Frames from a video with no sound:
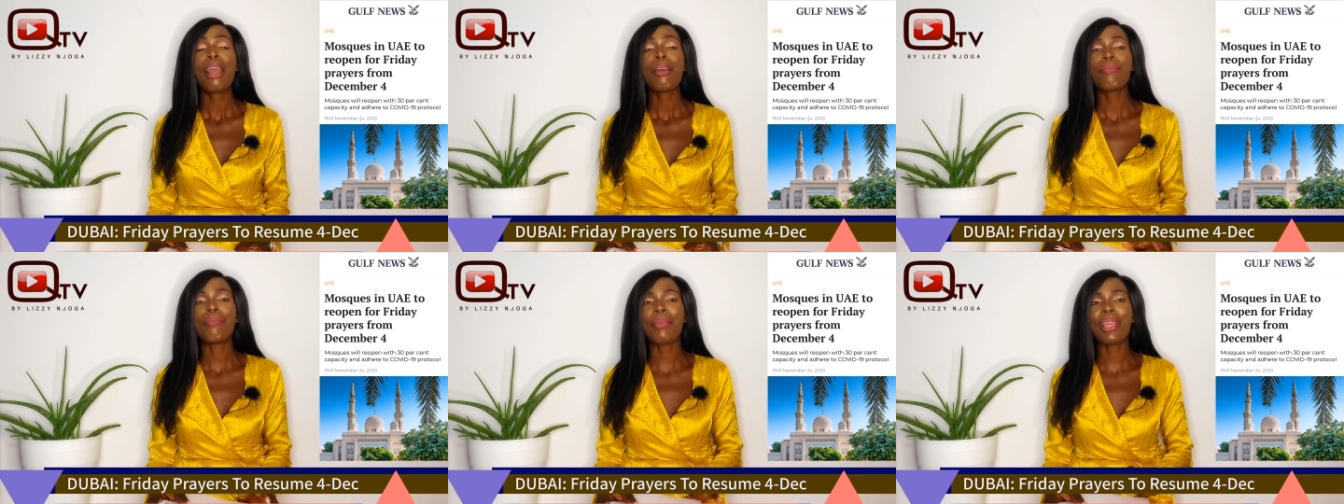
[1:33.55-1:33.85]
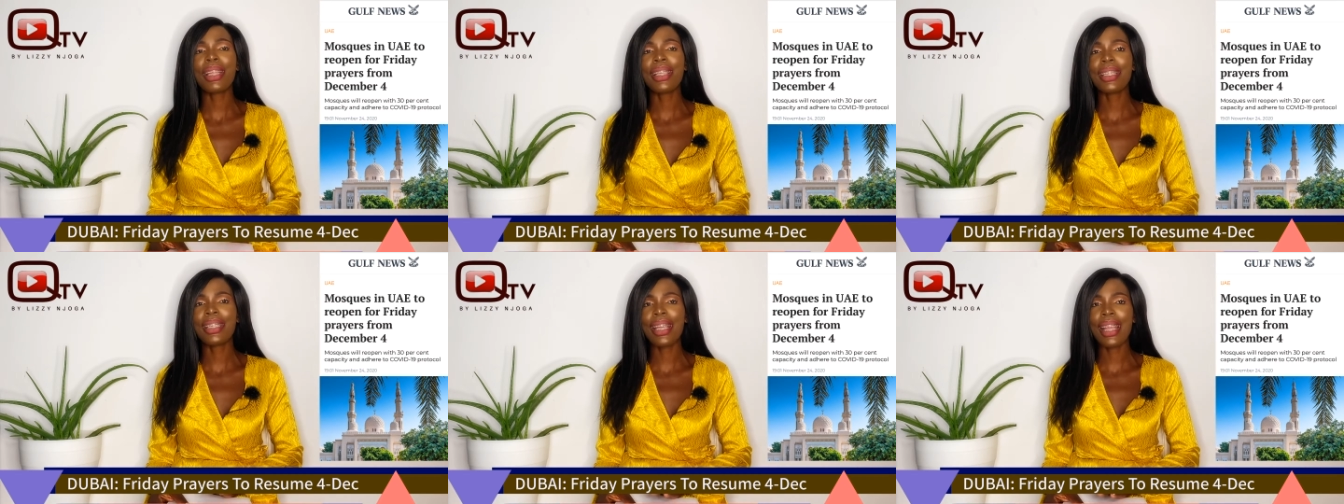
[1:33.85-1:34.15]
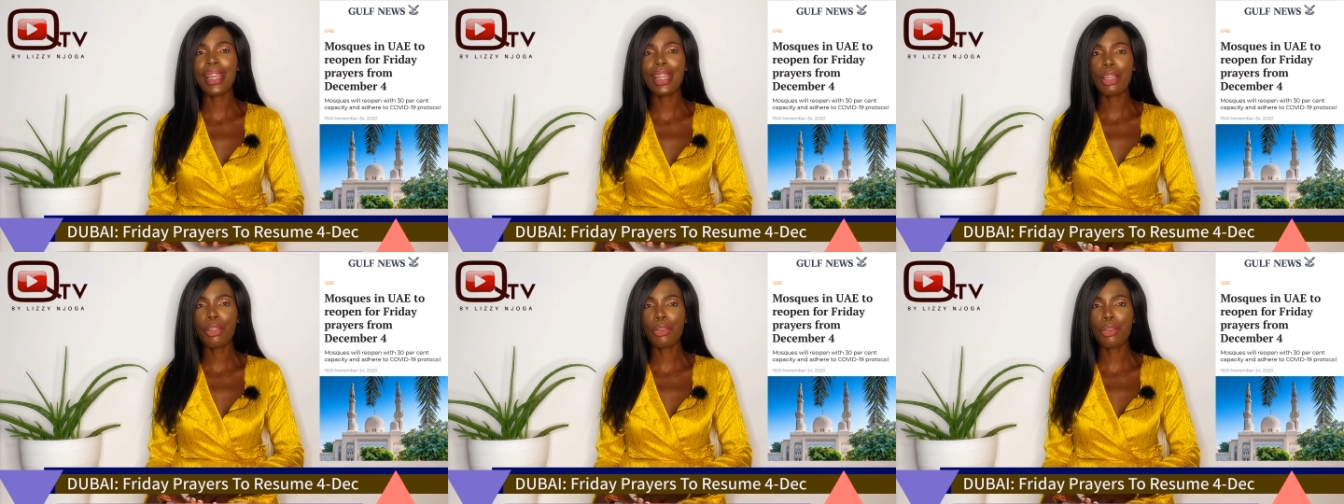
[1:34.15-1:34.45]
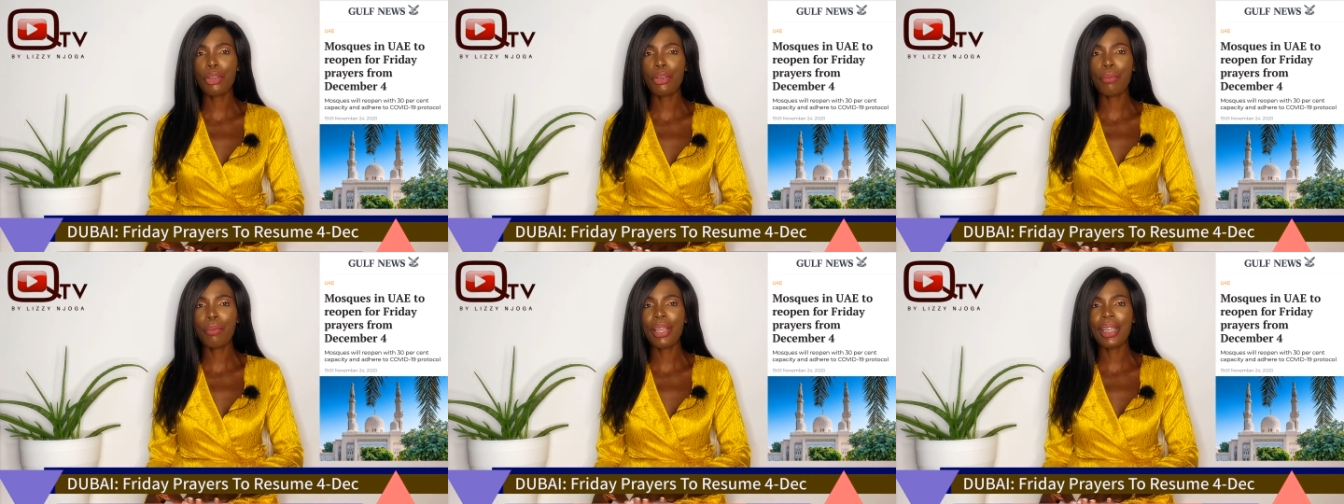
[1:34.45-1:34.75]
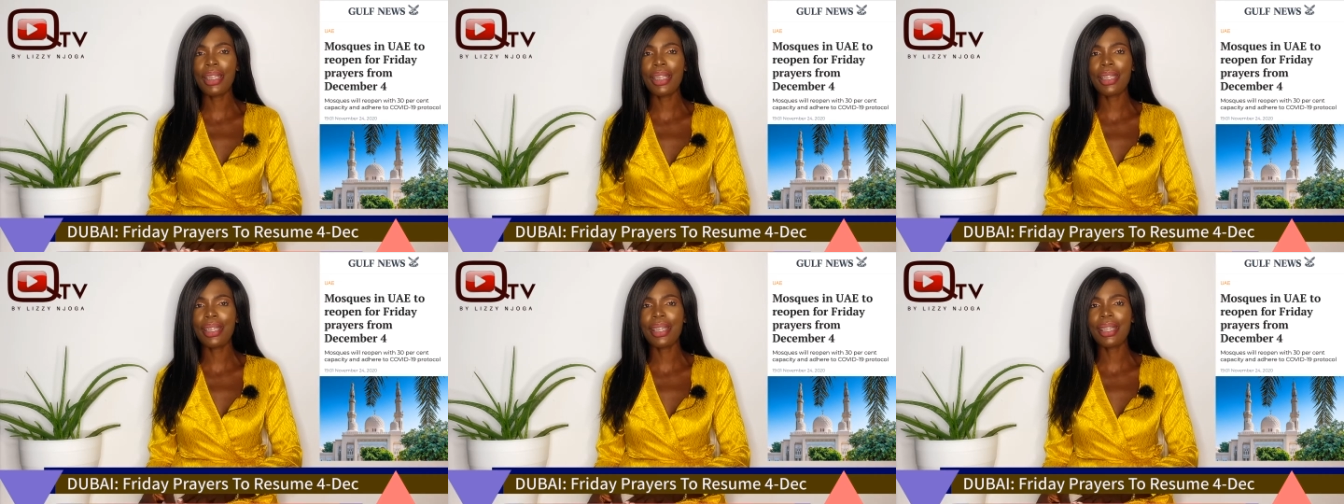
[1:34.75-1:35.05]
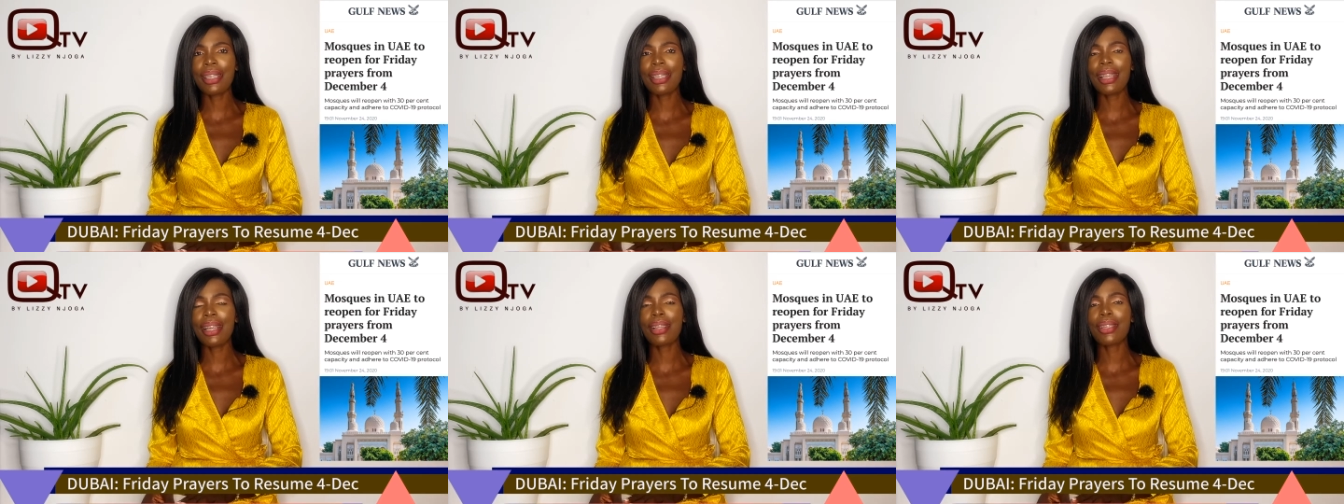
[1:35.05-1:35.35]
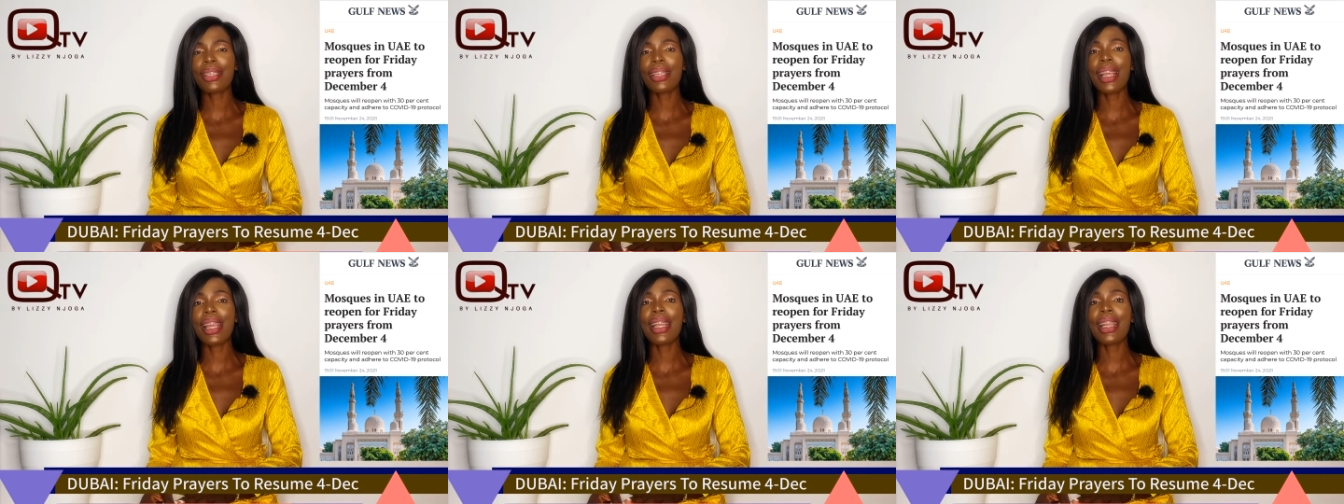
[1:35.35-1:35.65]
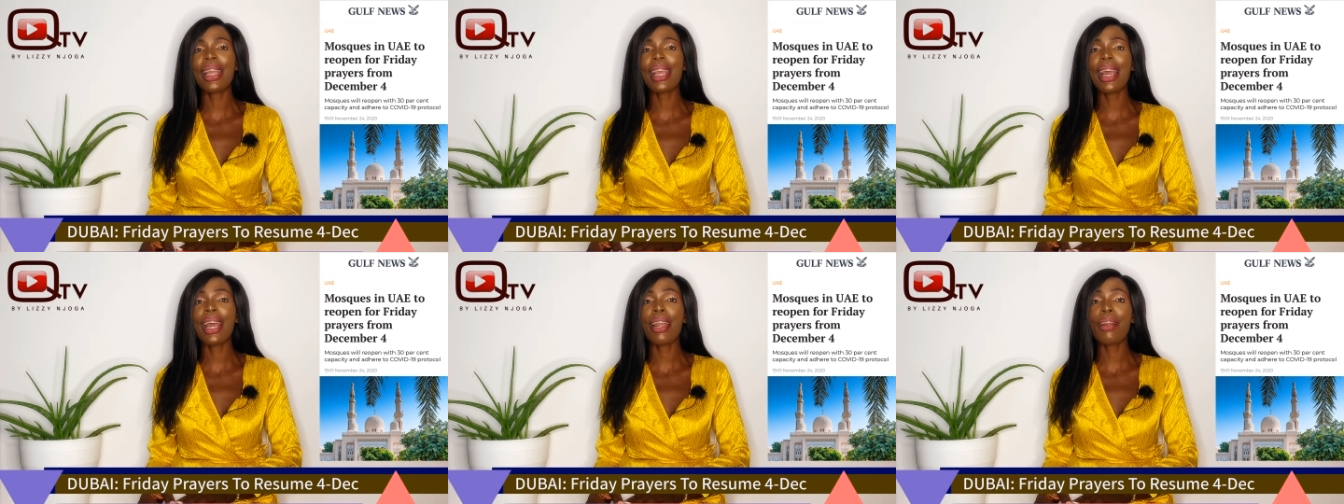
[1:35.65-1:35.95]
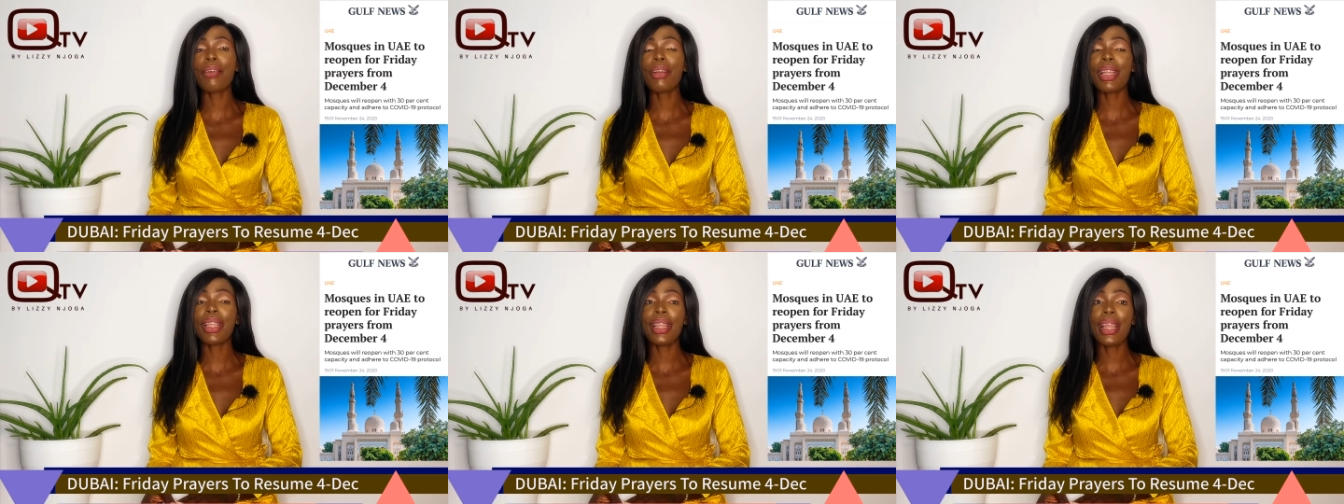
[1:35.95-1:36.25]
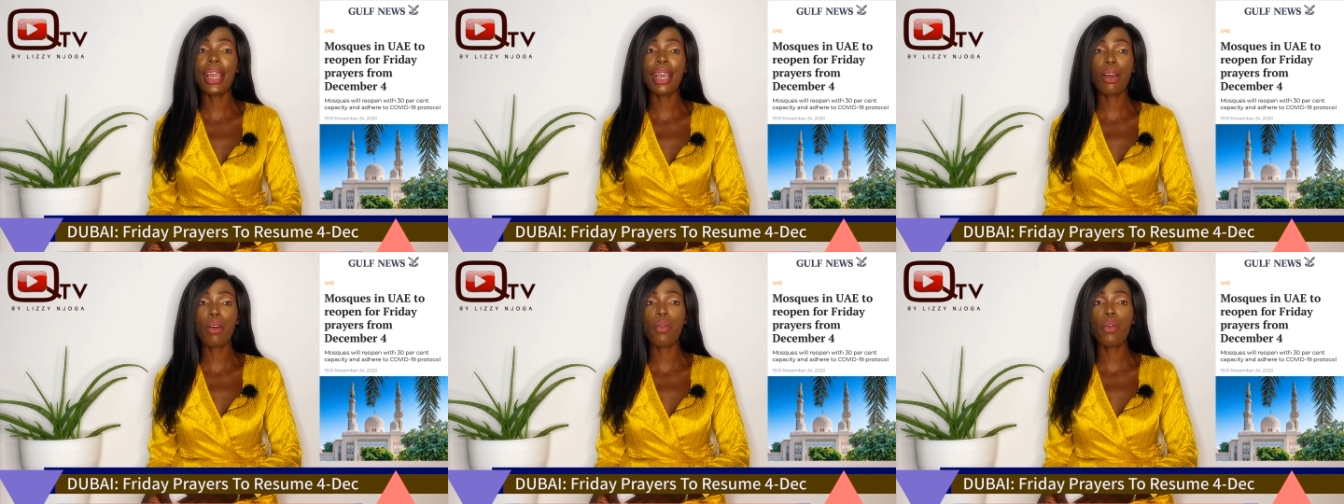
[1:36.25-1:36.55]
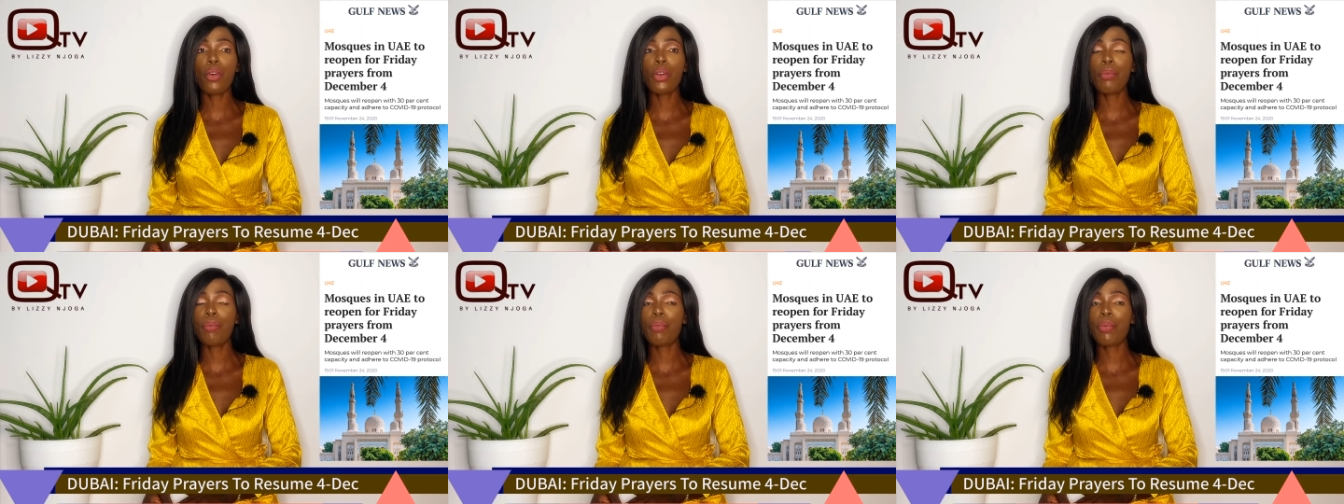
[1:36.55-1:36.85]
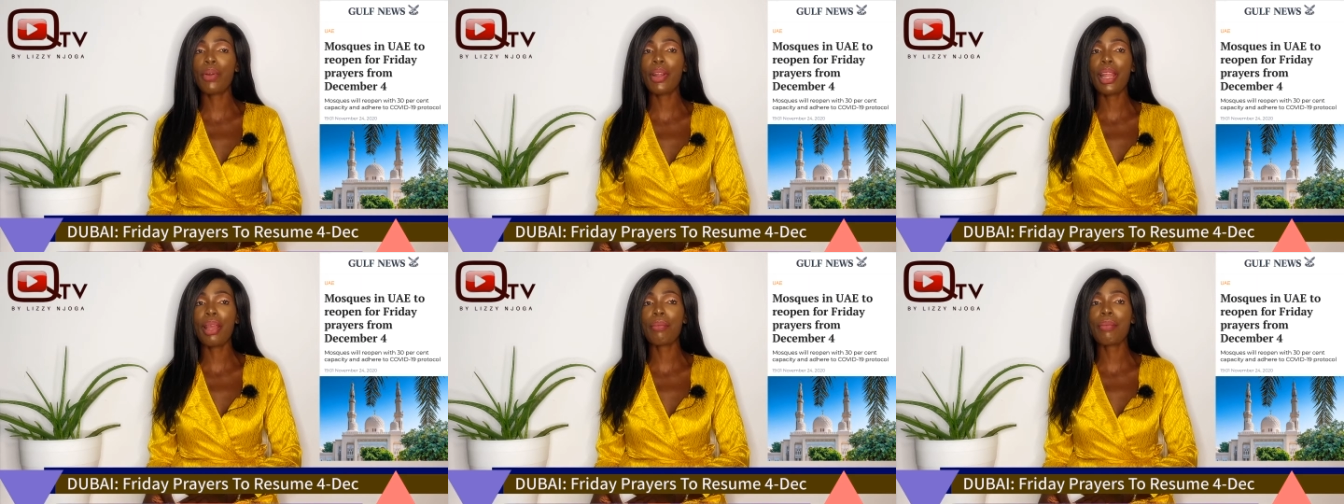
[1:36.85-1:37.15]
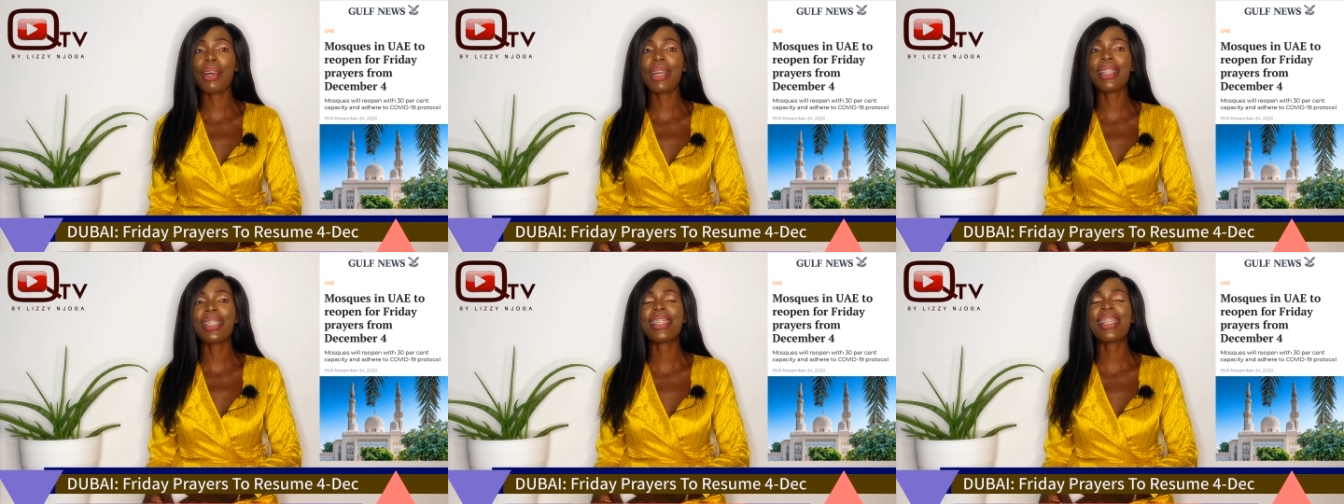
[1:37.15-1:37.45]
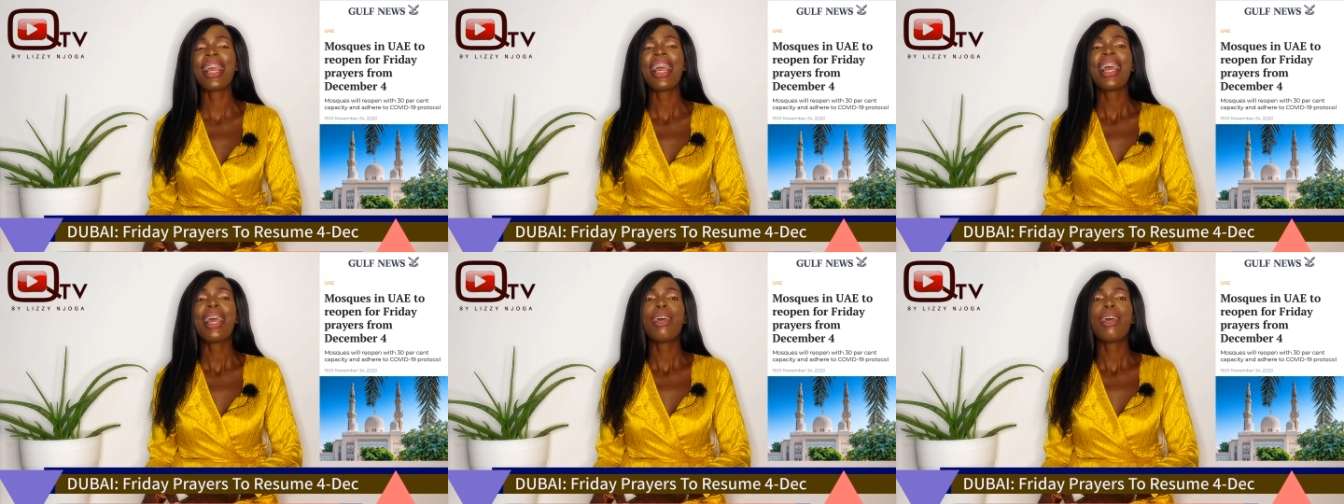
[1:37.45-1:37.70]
maintain a 2-meter distance, and carry their own prayer mats.